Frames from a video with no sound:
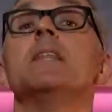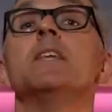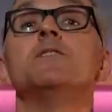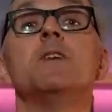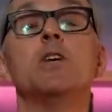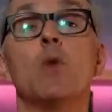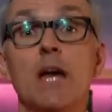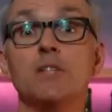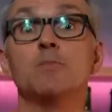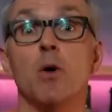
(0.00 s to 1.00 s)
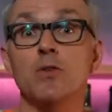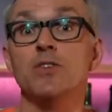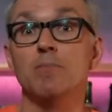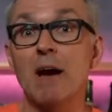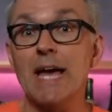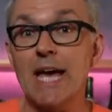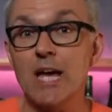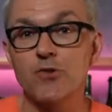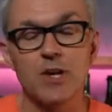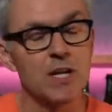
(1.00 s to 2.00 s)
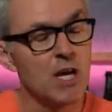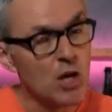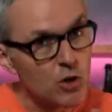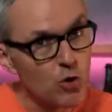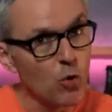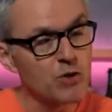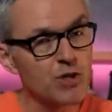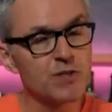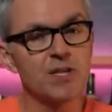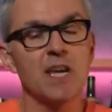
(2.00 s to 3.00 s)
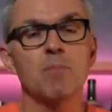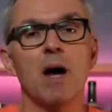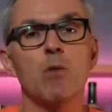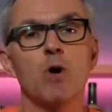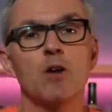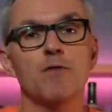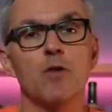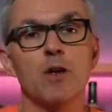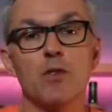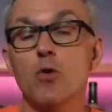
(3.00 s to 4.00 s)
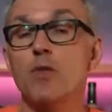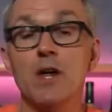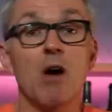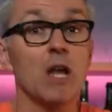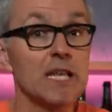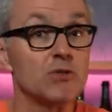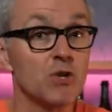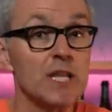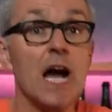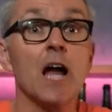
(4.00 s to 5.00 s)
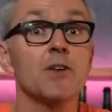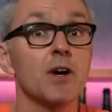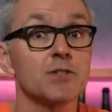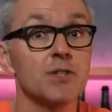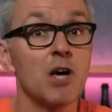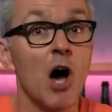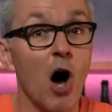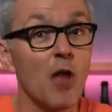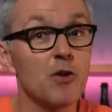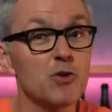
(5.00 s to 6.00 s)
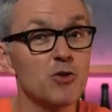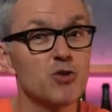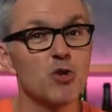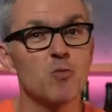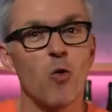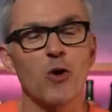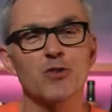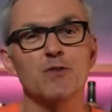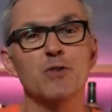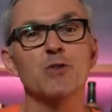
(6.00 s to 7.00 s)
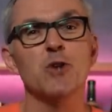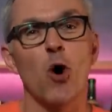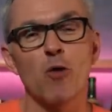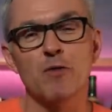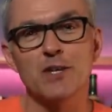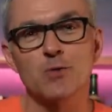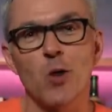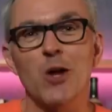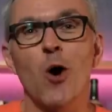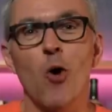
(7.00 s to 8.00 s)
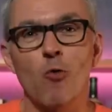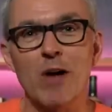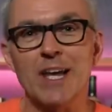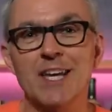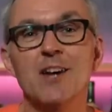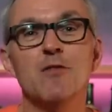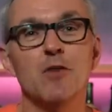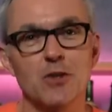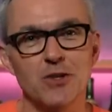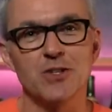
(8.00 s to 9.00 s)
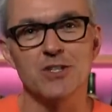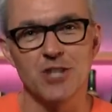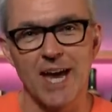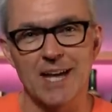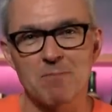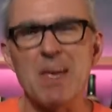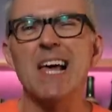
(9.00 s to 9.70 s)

This video is sponsored by Adrian. Don't just take my word for it though, there are literally a dozen other YouTube watch reviews of this one already for you to check.